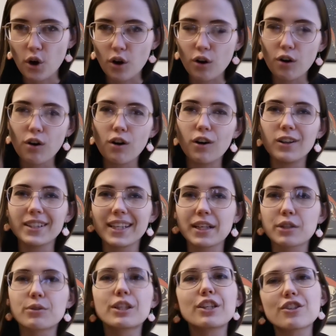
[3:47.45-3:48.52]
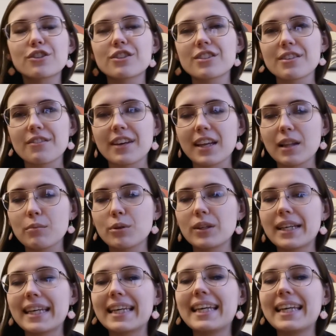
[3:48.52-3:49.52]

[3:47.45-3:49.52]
all the creatures available,